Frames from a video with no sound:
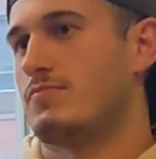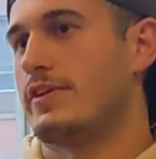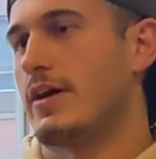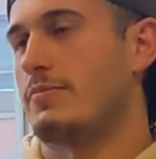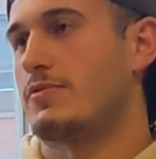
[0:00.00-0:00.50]

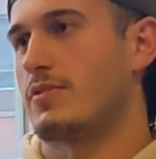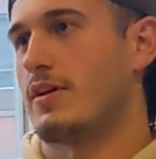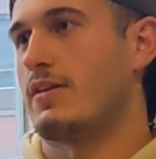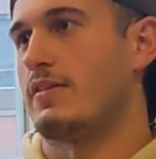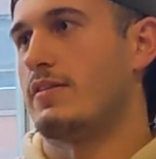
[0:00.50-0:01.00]
Yeah, so
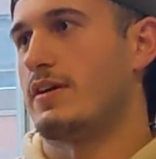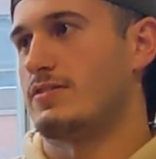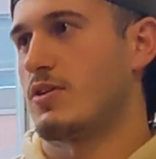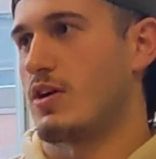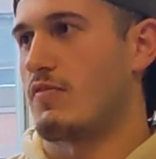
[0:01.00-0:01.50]
then they
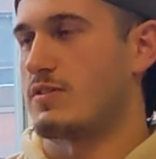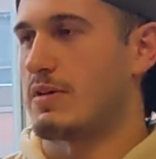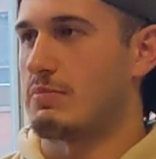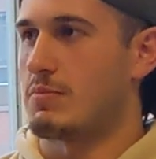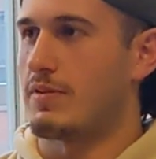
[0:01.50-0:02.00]
start off as
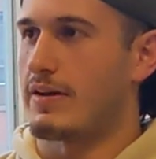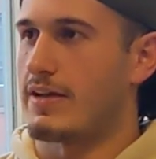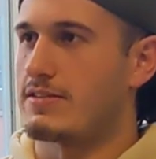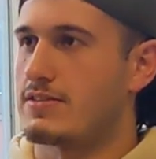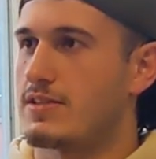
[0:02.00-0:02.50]
baby
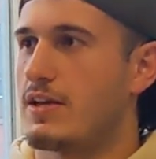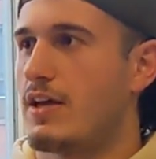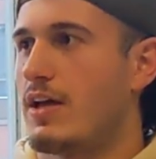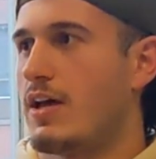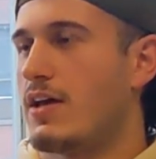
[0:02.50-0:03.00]
plants.
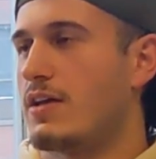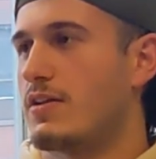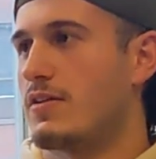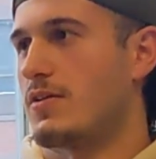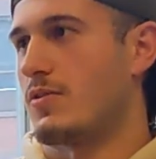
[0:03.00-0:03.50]

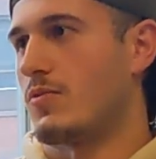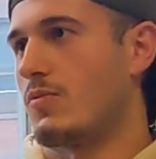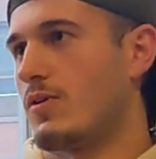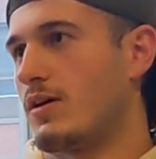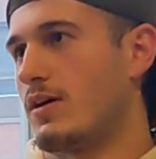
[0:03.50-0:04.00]
You
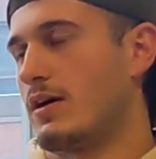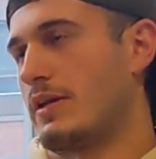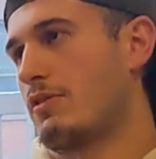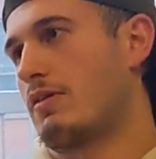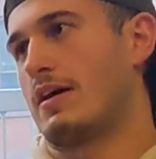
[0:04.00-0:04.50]
know,
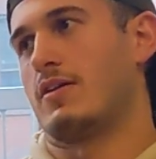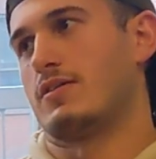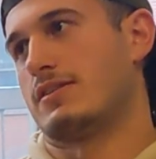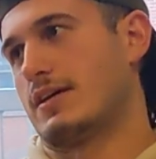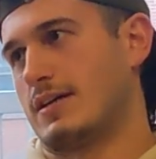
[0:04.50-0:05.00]
they cry
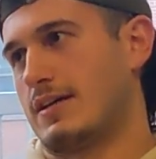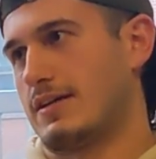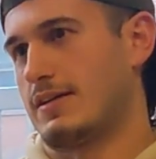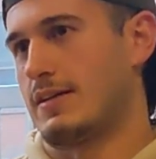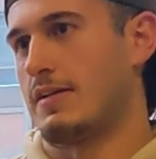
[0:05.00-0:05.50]
all the
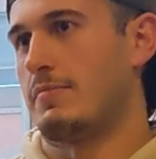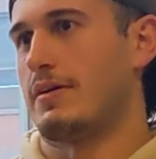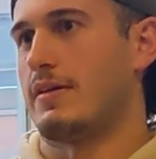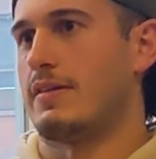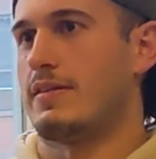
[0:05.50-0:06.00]
time,
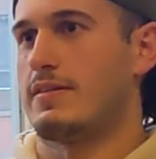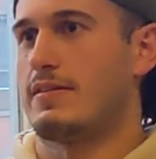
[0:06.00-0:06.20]
and,